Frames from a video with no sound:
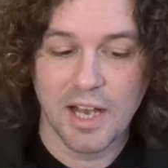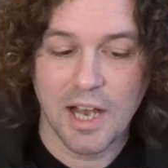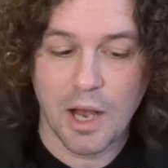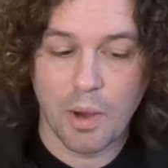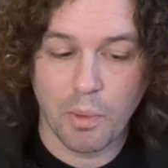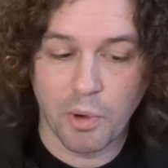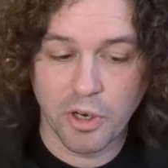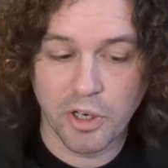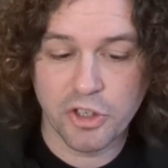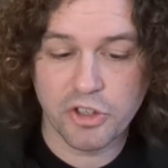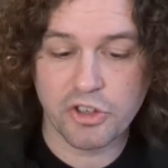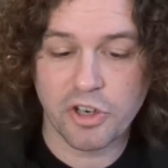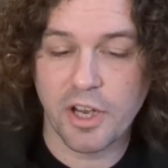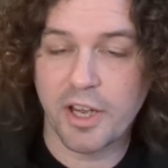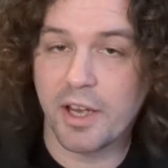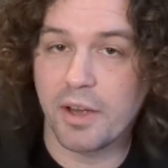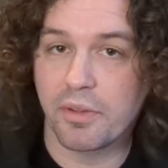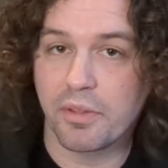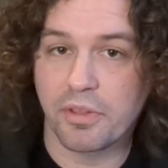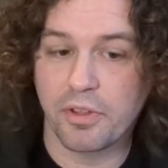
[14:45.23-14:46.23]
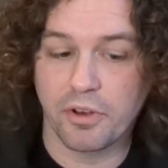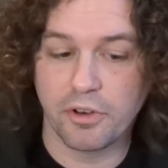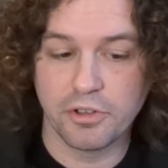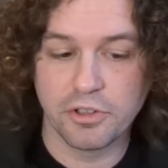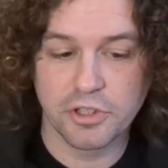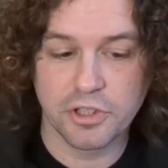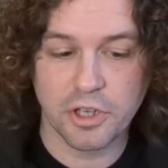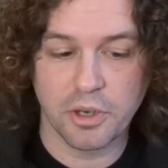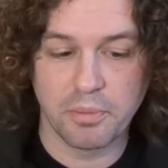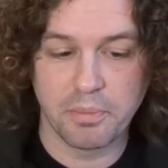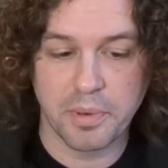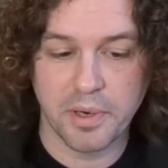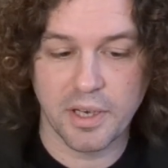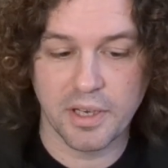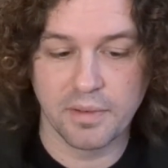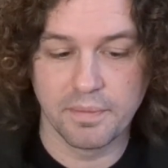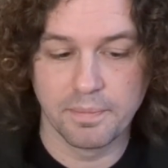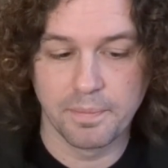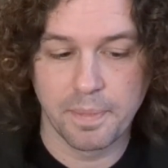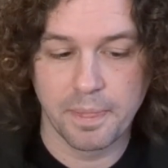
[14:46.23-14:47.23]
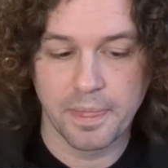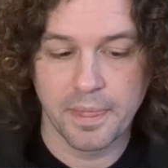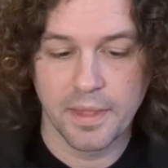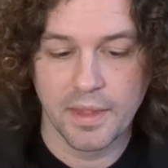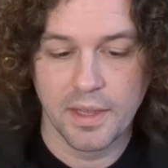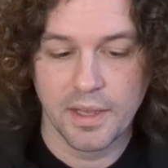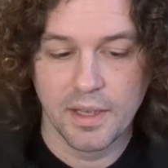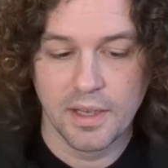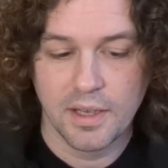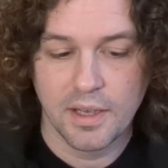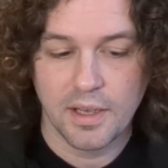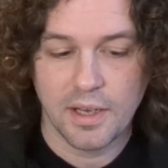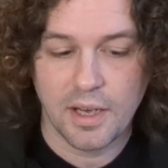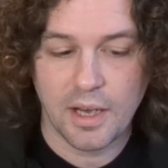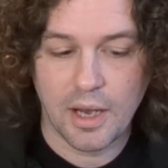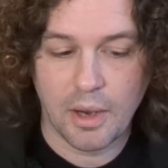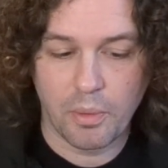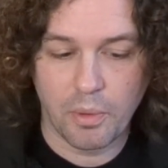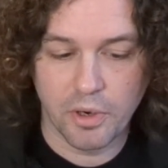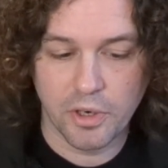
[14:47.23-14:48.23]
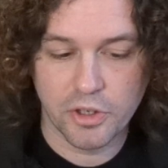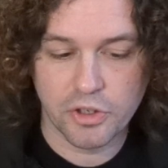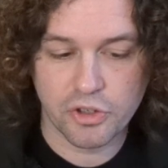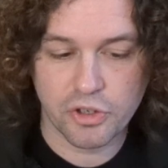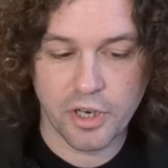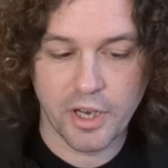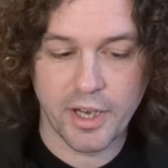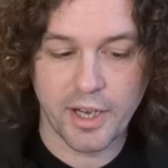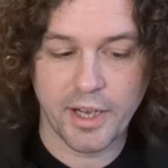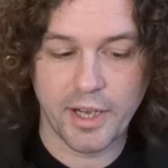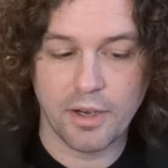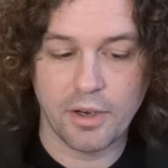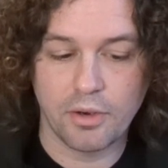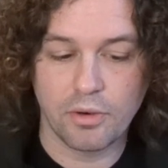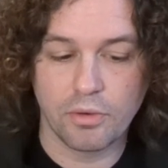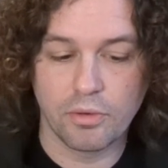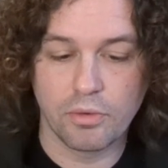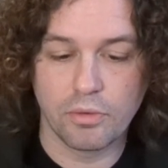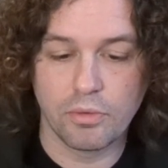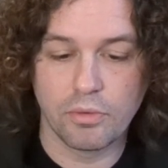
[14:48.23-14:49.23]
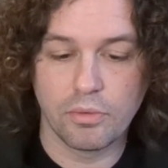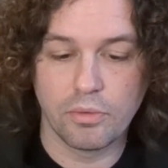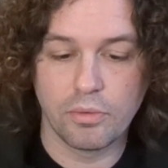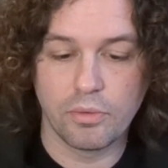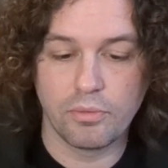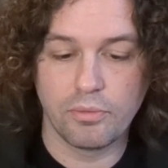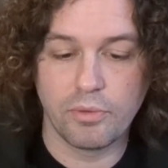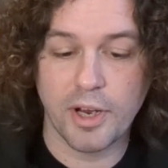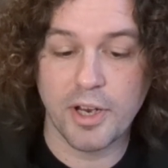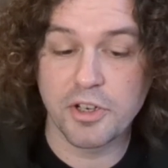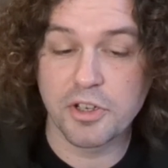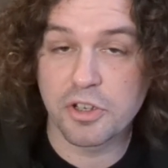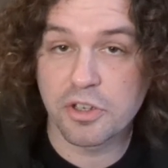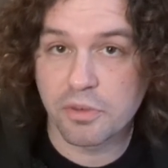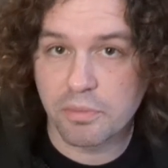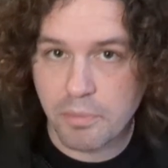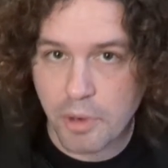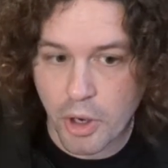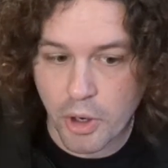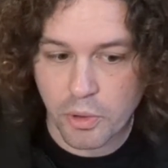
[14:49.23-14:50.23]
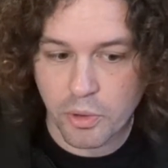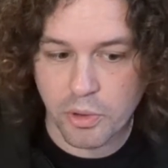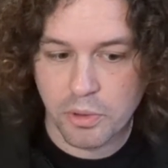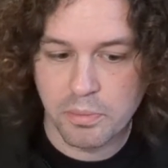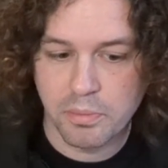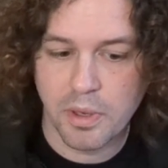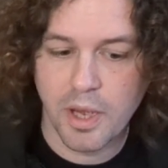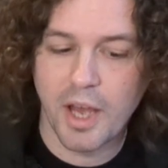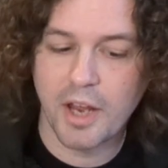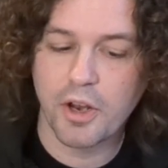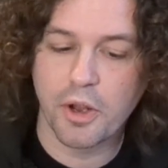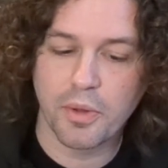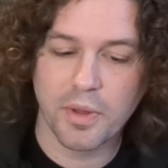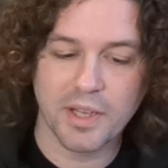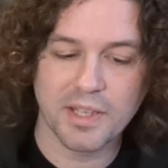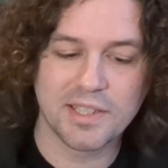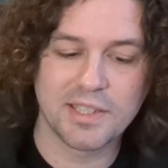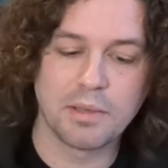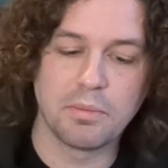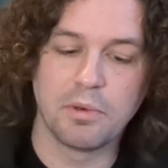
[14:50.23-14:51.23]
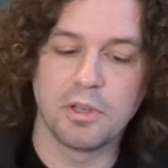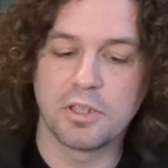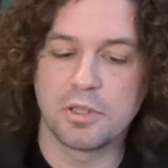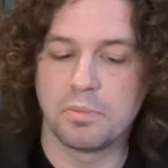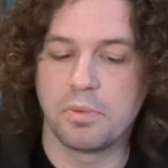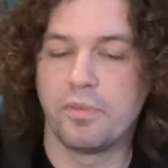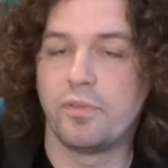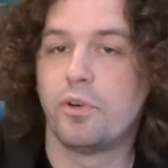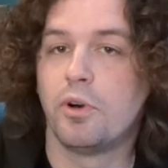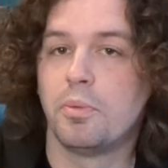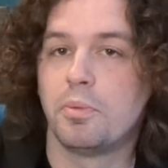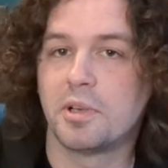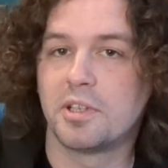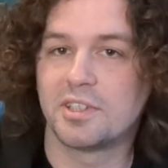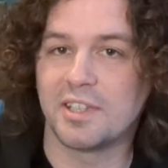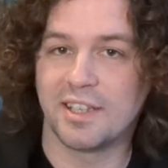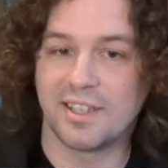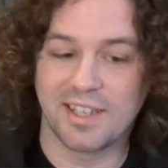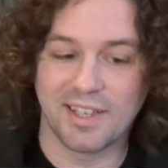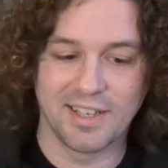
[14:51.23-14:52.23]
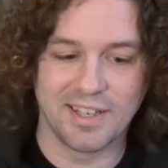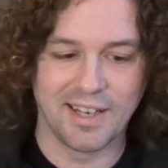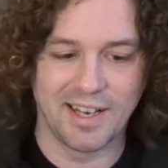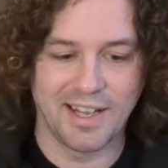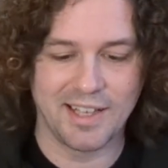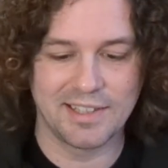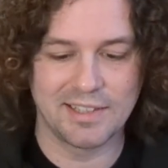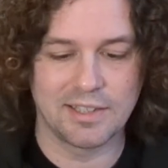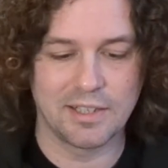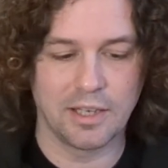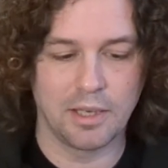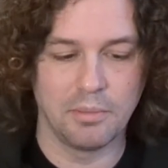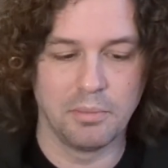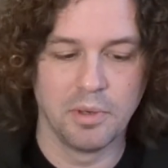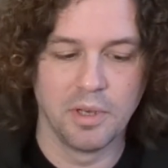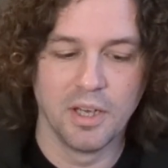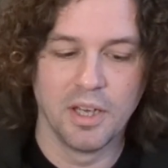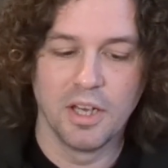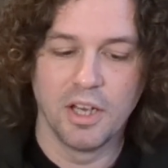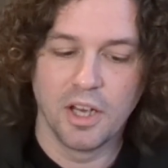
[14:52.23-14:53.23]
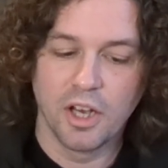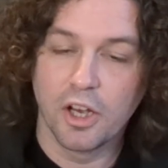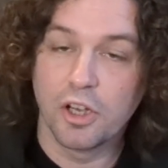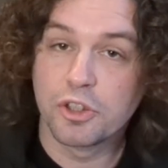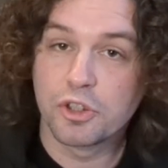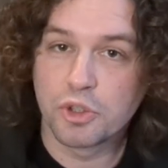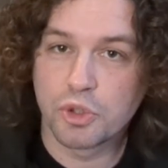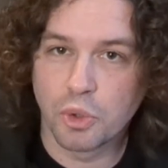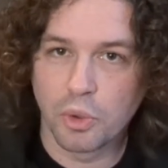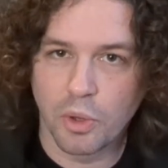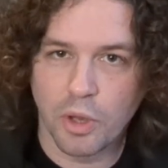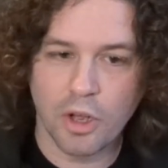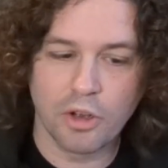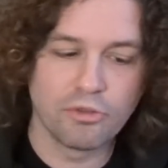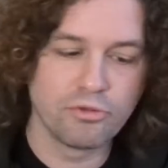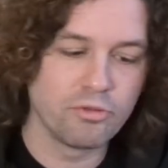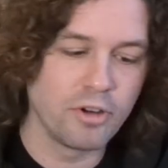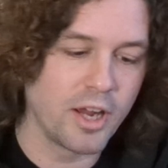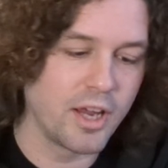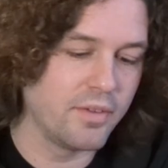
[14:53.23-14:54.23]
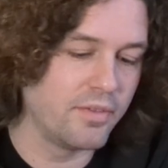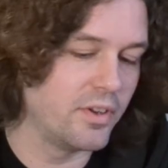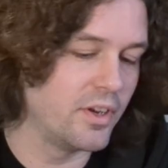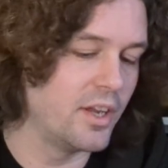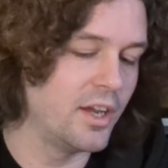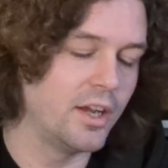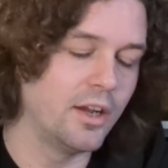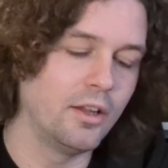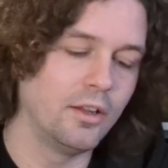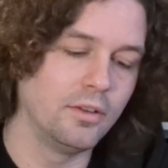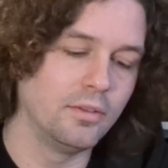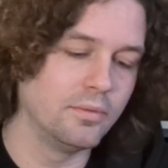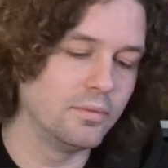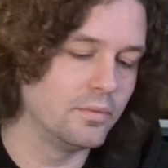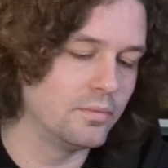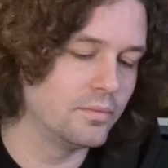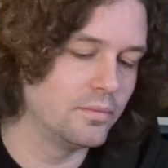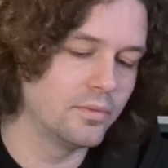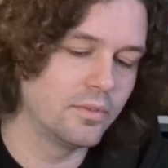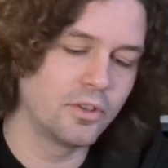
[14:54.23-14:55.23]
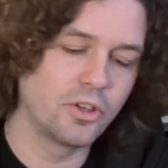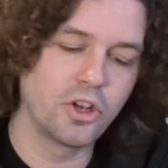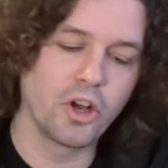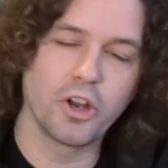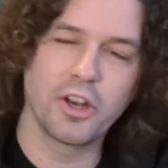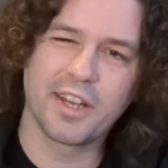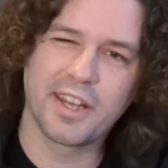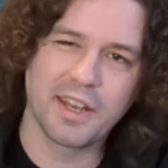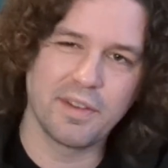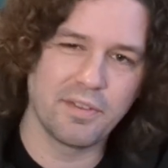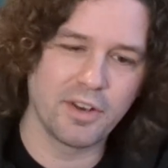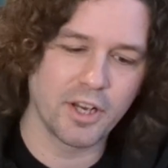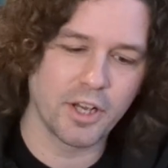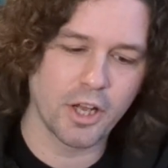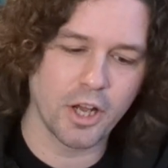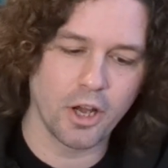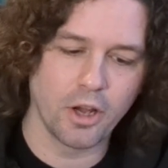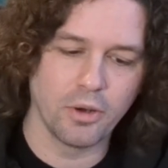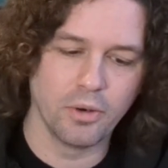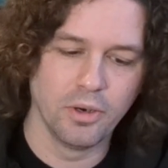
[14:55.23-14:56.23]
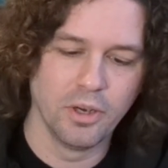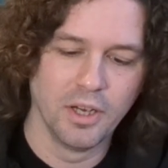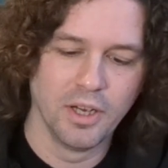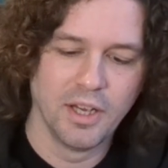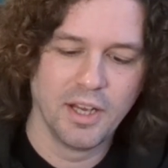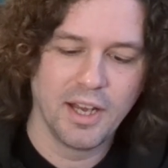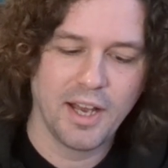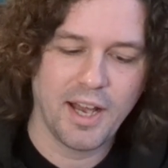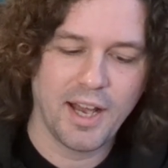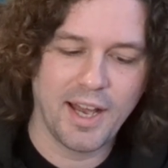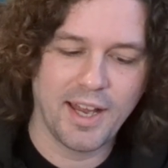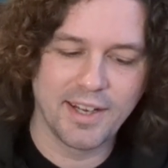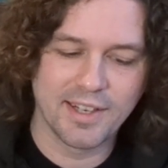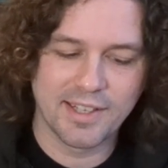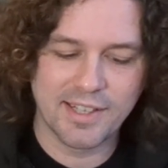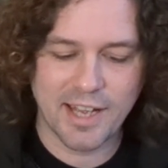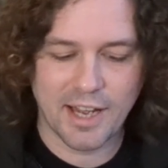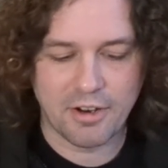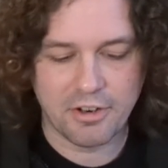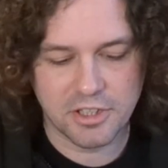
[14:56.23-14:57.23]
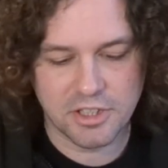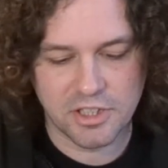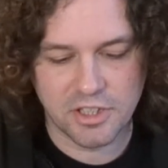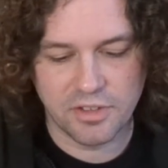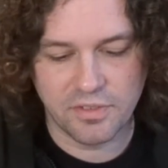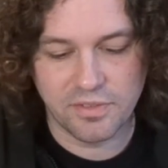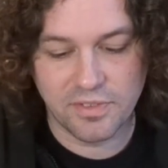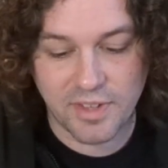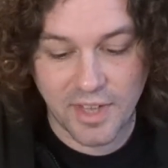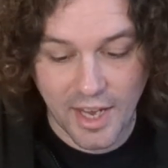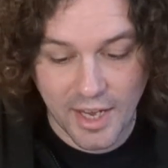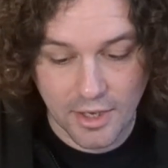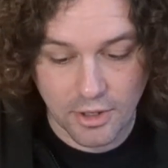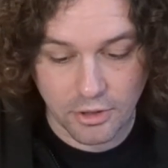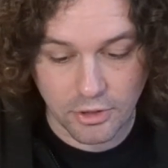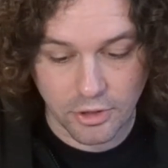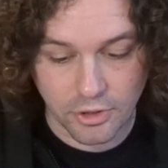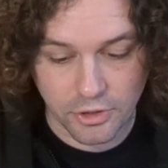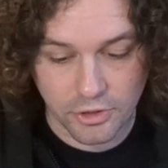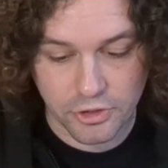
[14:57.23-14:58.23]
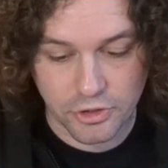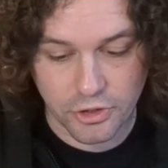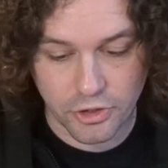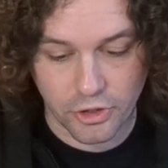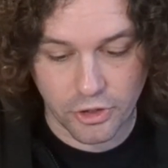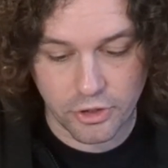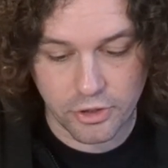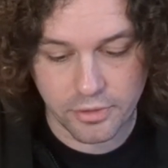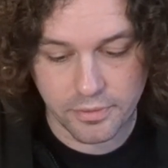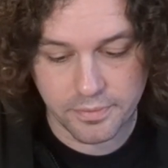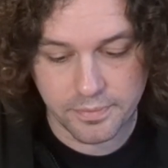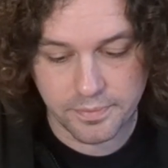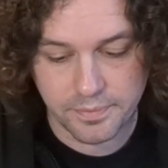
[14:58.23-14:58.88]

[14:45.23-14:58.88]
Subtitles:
I want to try out Thorin's Company. I want to try out Rangers of Mirkwood. I know they're similar to before because I didn't last time. Assault on Ravenhill, got to give it a go. And Garrison of Dale looks good.